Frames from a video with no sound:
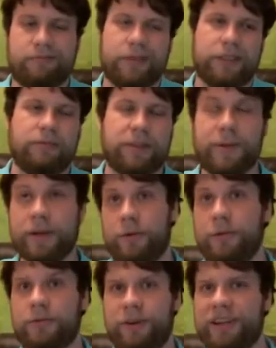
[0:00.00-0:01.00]
despite
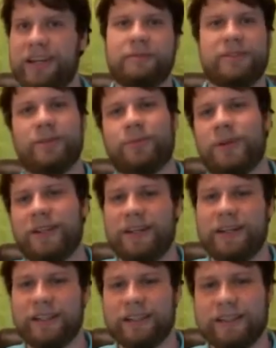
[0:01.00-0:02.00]
going through all that, I'm still pretty
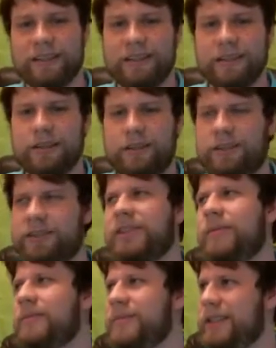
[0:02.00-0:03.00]
young.
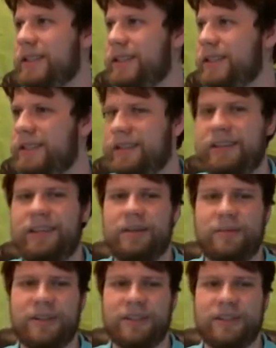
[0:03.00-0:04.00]
sometimes I
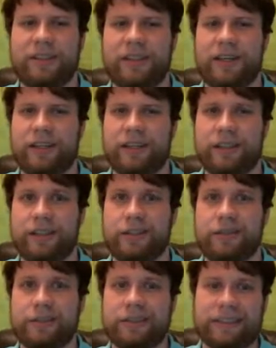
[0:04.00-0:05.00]
think I'm gonna die young, you know?